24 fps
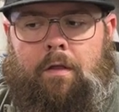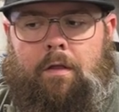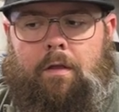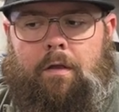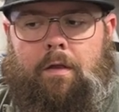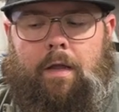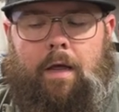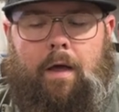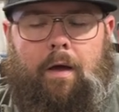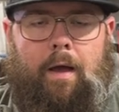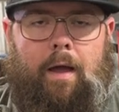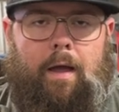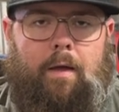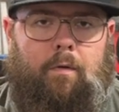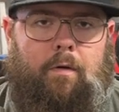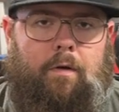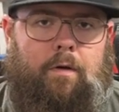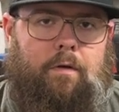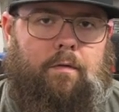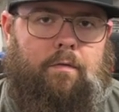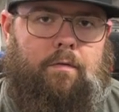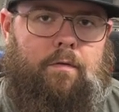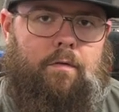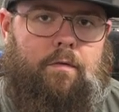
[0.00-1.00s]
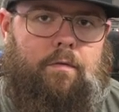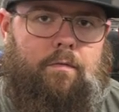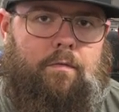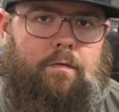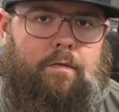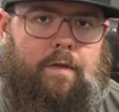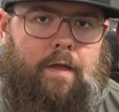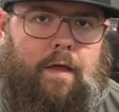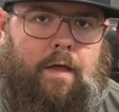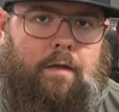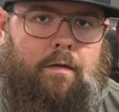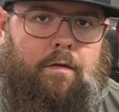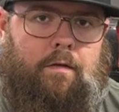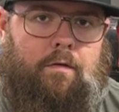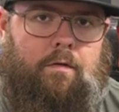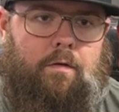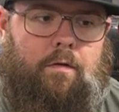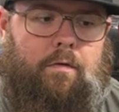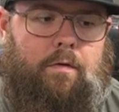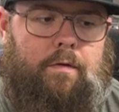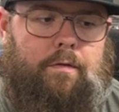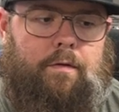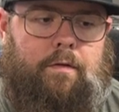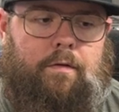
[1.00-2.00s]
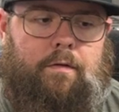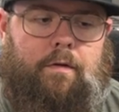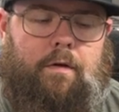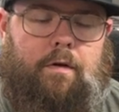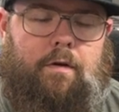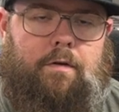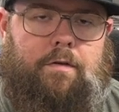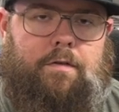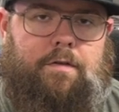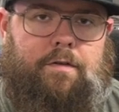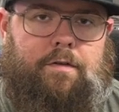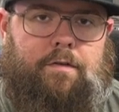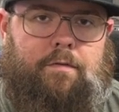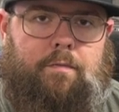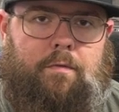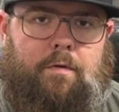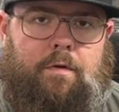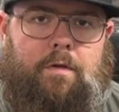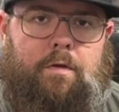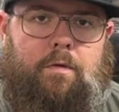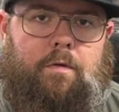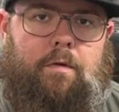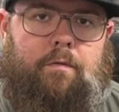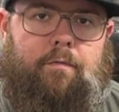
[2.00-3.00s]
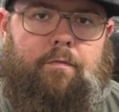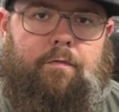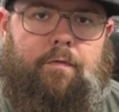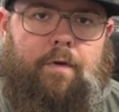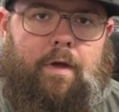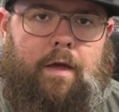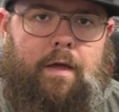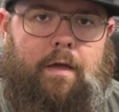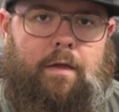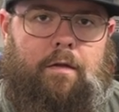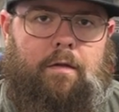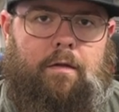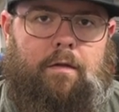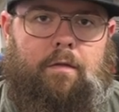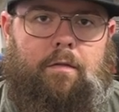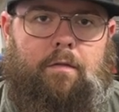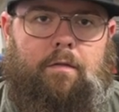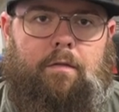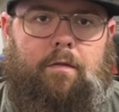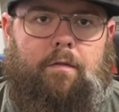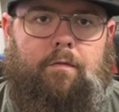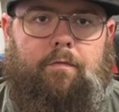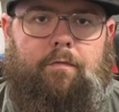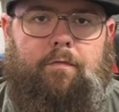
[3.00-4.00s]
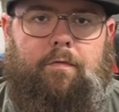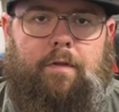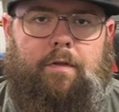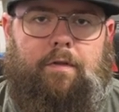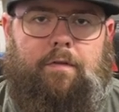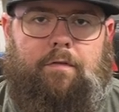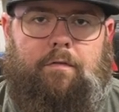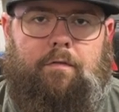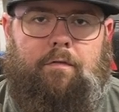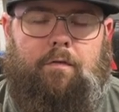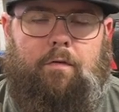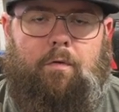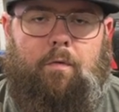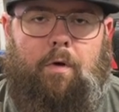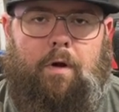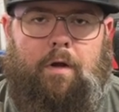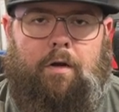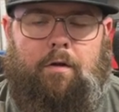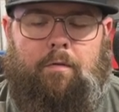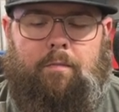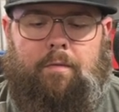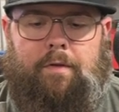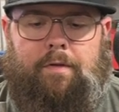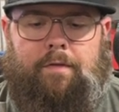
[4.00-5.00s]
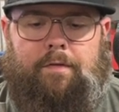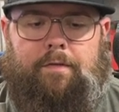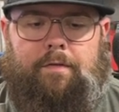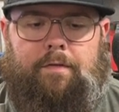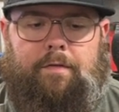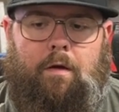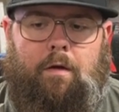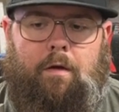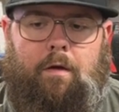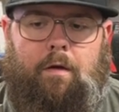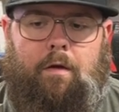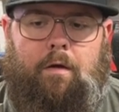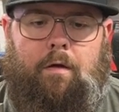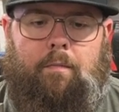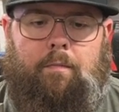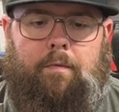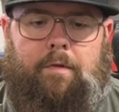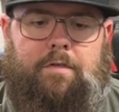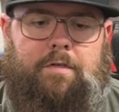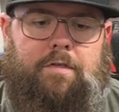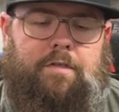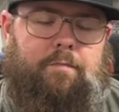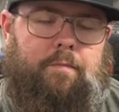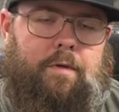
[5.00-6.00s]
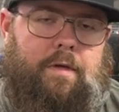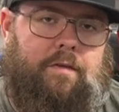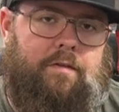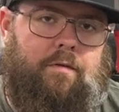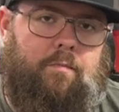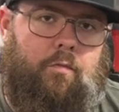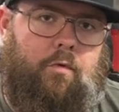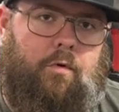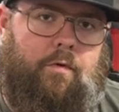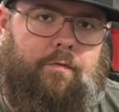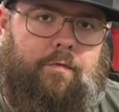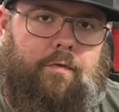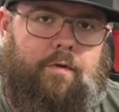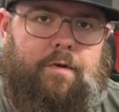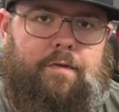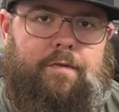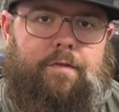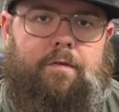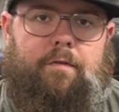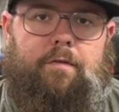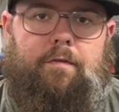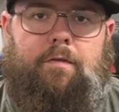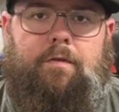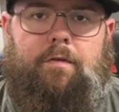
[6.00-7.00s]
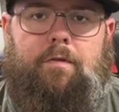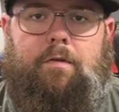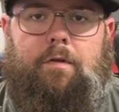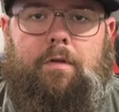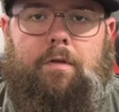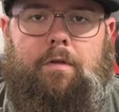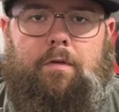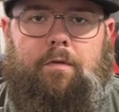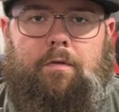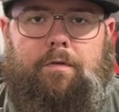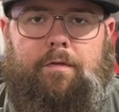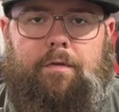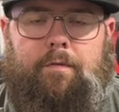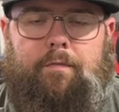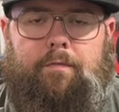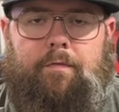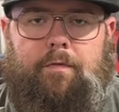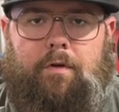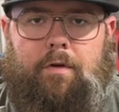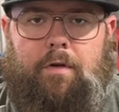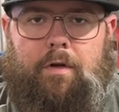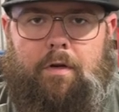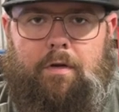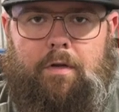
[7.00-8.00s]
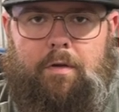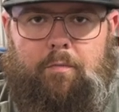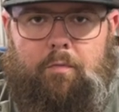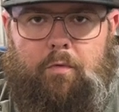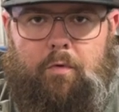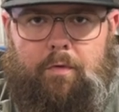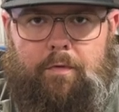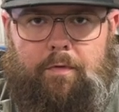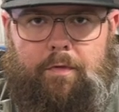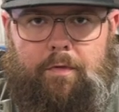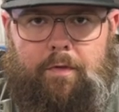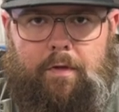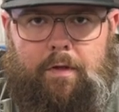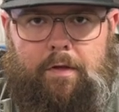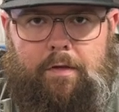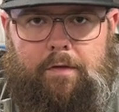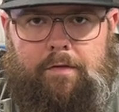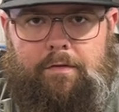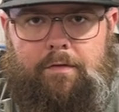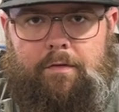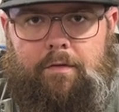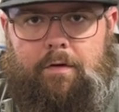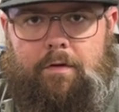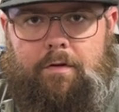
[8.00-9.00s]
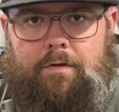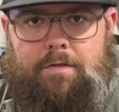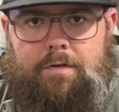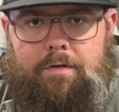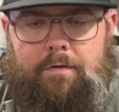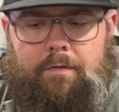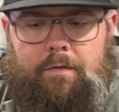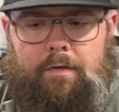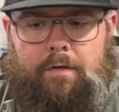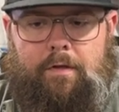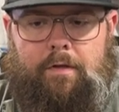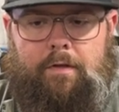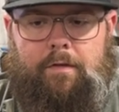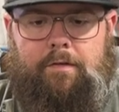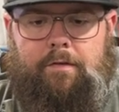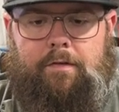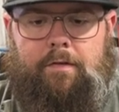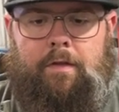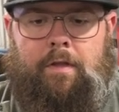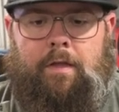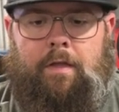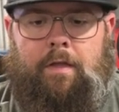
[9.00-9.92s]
Now I would tend to go with the largest one you can find that fits your requirements. Um, it just makes it more versatile. You can use it for cutting more things, larger things.